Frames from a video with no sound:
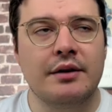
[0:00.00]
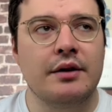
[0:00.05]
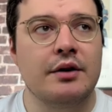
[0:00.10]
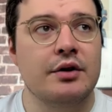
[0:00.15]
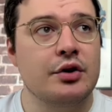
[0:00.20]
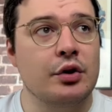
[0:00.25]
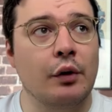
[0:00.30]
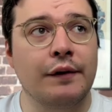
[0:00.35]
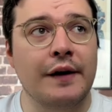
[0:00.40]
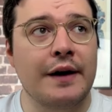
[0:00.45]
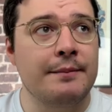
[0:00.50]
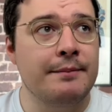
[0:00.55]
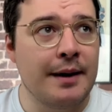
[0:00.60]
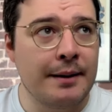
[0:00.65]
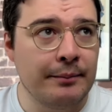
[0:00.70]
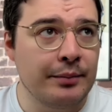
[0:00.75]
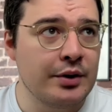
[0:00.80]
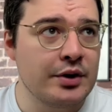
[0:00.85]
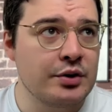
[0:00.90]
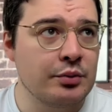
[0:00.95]
SoFi
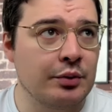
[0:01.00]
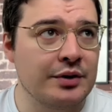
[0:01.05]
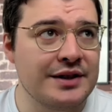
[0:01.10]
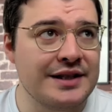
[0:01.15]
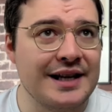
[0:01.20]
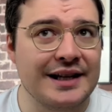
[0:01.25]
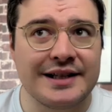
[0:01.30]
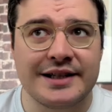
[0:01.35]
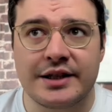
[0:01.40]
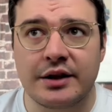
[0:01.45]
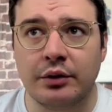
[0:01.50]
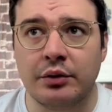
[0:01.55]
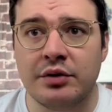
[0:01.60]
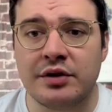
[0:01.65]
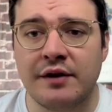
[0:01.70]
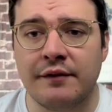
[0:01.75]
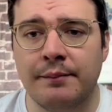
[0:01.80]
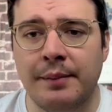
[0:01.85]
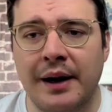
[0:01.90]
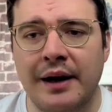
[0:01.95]
members will see
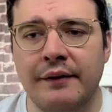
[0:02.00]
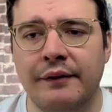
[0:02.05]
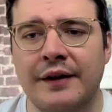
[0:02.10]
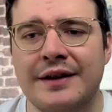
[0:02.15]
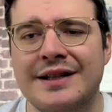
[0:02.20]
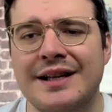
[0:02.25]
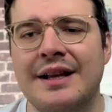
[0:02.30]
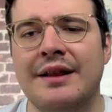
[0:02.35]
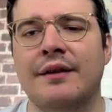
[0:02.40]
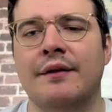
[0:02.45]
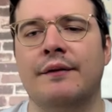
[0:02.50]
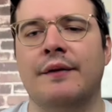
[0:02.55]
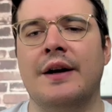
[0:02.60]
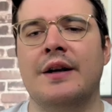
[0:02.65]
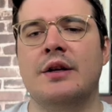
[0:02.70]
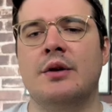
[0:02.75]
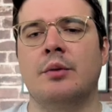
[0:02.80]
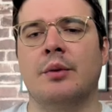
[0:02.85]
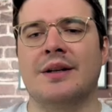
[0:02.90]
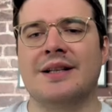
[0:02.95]
exclusive benefits in the
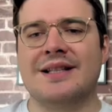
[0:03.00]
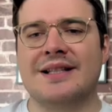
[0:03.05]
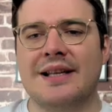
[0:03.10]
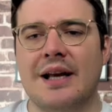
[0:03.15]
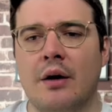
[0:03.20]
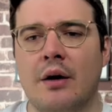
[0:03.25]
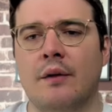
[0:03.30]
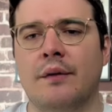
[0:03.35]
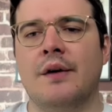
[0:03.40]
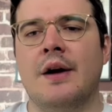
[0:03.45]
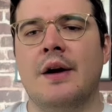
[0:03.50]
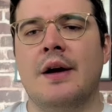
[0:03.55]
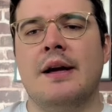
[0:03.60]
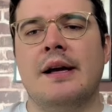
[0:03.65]
venue itself,